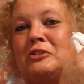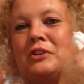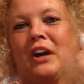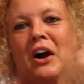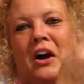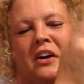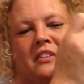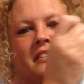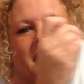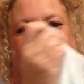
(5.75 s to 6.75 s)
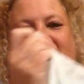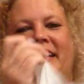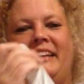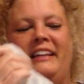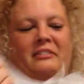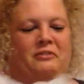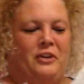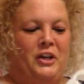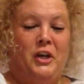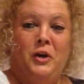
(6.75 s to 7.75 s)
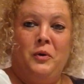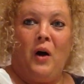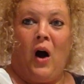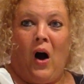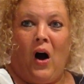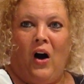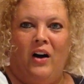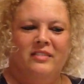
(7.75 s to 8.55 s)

Tree haul for you all.